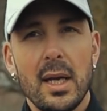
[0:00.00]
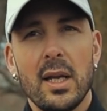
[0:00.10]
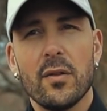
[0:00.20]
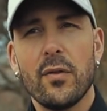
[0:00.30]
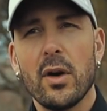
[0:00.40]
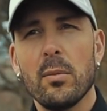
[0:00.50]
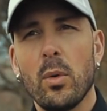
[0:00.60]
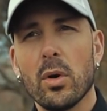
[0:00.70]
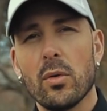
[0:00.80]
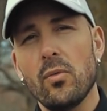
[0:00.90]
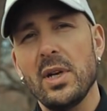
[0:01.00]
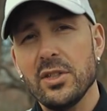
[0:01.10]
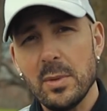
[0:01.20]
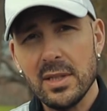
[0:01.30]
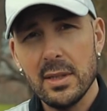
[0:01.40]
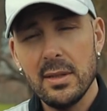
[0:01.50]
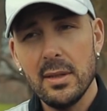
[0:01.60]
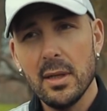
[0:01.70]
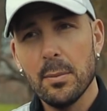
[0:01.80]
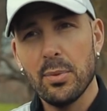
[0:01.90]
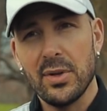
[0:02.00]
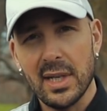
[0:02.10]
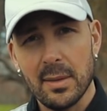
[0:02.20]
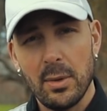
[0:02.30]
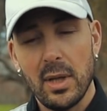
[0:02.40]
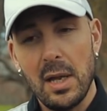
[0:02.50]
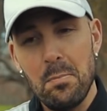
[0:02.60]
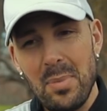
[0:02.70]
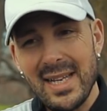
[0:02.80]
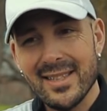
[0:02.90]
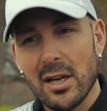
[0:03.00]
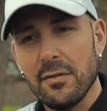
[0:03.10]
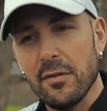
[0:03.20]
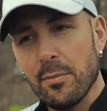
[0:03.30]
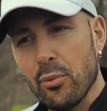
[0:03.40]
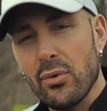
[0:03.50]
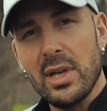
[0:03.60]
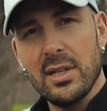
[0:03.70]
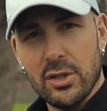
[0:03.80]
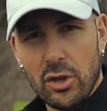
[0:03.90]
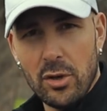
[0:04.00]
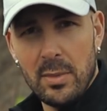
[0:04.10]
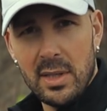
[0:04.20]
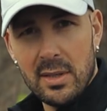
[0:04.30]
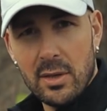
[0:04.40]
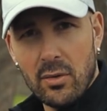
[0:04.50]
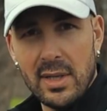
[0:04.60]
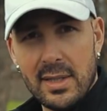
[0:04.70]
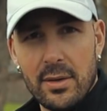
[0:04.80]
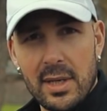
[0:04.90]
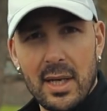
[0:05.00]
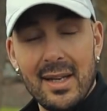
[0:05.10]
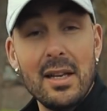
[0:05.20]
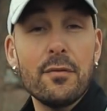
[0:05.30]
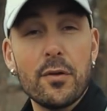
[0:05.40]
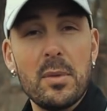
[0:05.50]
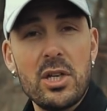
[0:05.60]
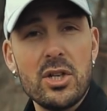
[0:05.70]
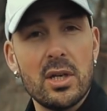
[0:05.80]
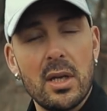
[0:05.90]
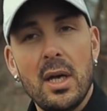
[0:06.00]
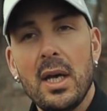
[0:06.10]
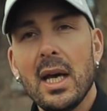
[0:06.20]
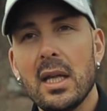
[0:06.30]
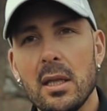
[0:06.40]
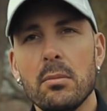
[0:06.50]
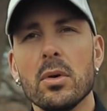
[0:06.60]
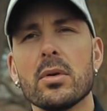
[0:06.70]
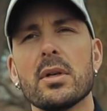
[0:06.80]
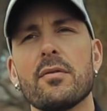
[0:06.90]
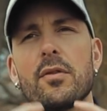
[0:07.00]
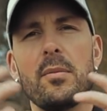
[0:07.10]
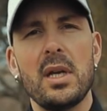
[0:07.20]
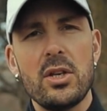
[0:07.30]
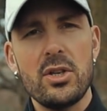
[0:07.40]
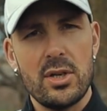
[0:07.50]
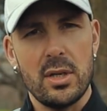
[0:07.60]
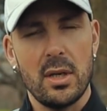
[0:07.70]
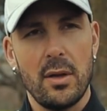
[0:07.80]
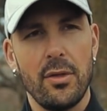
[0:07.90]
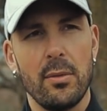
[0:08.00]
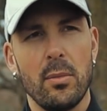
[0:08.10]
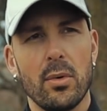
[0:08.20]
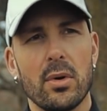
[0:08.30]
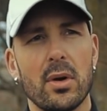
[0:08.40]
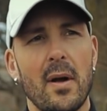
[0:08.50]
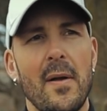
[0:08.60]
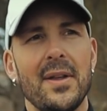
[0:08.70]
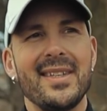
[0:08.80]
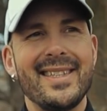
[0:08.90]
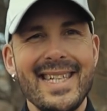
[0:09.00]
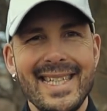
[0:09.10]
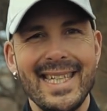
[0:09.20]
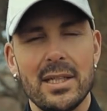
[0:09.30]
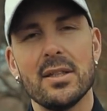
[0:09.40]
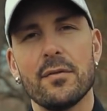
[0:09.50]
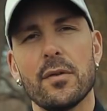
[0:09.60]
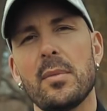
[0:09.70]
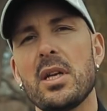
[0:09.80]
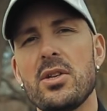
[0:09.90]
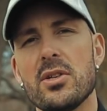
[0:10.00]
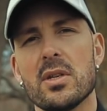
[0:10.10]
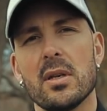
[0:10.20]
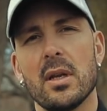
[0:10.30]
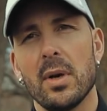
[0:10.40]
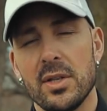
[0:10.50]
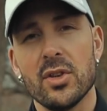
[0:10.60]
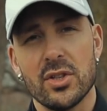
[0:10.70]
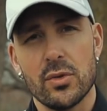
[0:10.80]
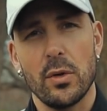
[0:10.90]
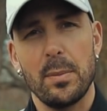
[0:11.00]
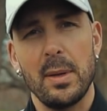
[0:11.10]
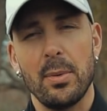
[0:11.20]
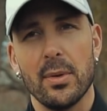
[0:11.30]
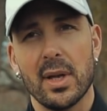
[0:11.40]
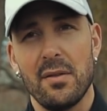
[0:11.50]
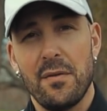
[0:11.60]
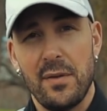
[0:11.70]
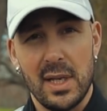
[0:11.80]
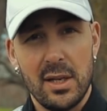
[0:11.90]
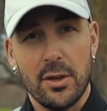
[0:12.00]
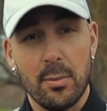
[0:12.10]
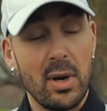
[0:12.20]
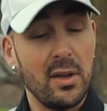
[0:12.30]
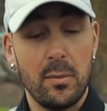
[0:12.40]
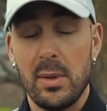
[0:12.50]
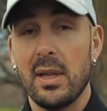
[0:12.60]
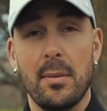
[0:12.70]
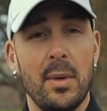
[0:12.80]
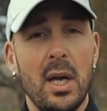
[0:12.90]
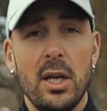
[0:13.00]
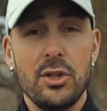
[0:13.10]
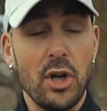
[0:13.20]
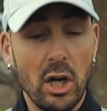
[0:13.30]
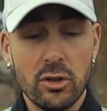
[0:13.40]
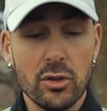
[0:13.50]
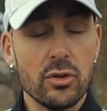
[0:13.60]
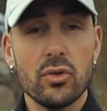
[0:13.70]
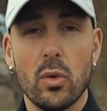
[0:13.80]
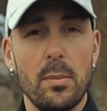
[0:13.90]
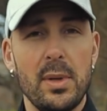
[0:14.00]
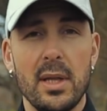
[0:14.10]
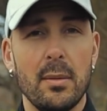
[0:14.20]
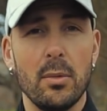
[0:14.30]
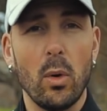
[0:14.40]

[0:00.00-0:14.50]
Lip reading: is far more regimented, predictable, and based off of predetermined criteria, information. And the more information, the more detailed information industrial people can fit into their brains, be them doctors or be them